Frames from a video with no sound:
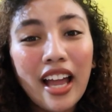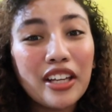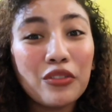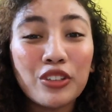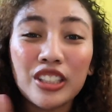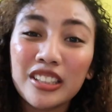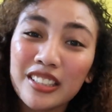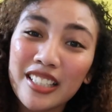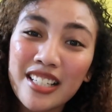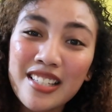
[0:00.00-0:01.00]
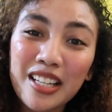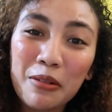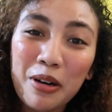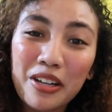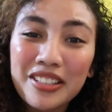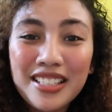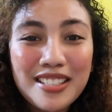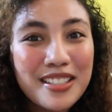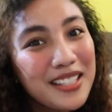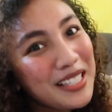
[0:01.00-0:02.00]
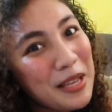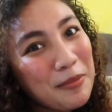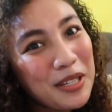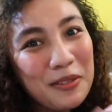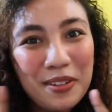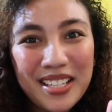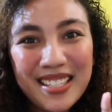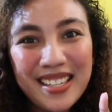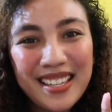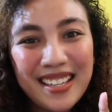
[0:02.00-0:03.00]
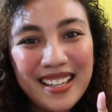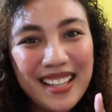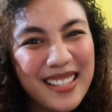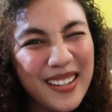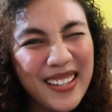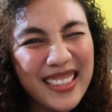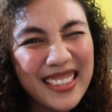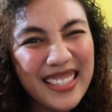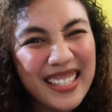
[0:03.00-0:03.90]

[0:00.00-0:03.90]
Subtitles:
And if you're interested about it, just keep on watching. Let's start.